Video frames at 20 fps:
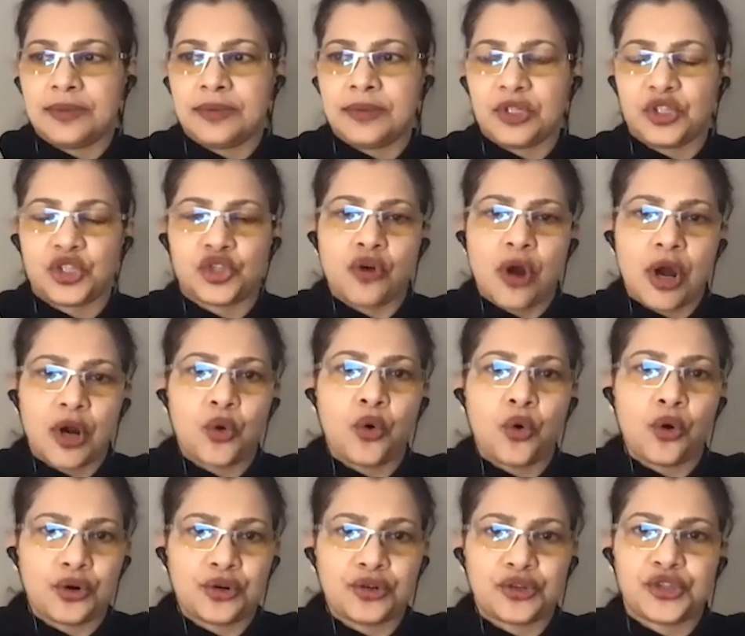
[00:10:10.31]
a strong
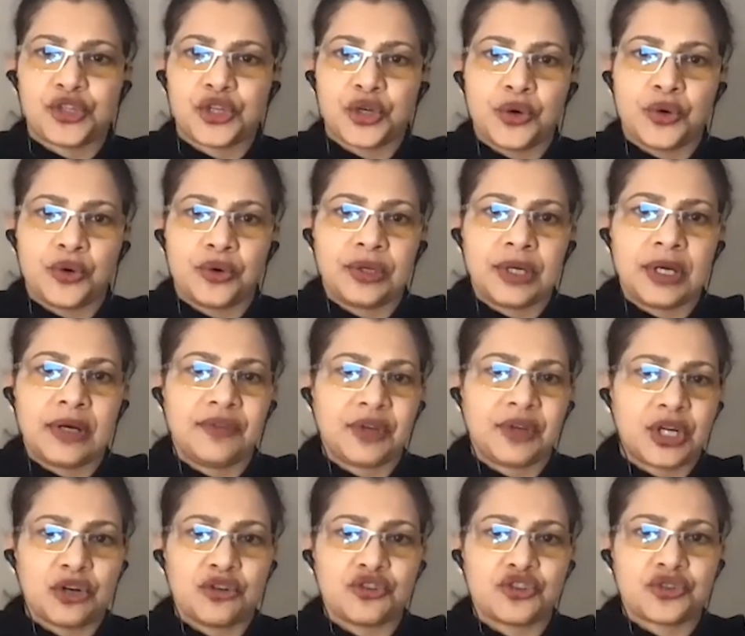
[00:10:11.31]
cornerstone of the
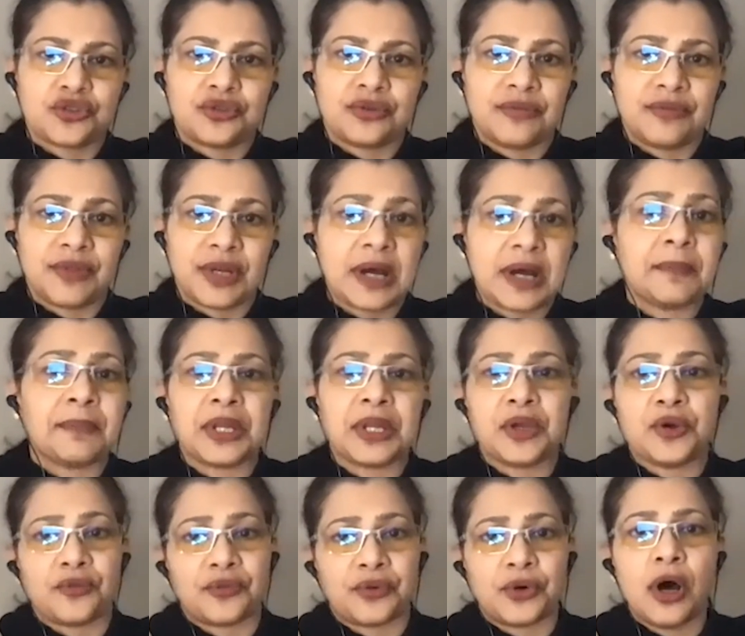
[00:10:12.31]
culture of the company
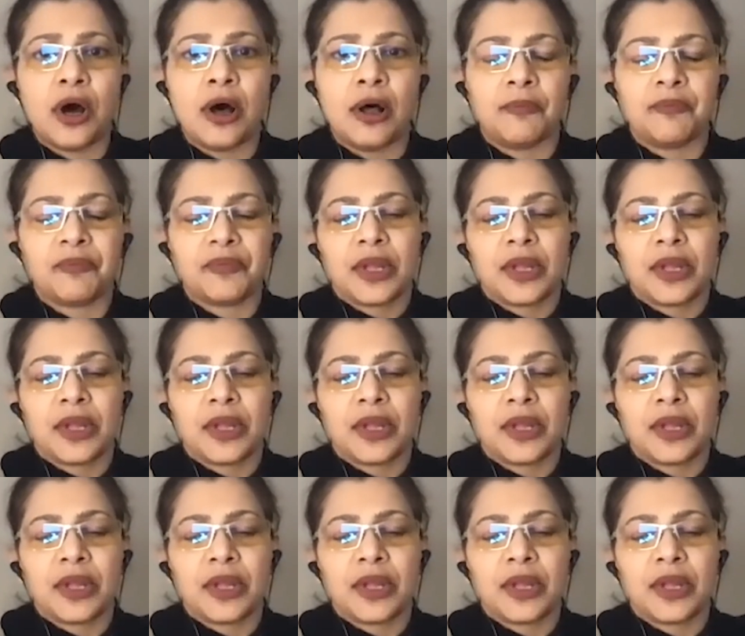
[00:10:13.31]
overall.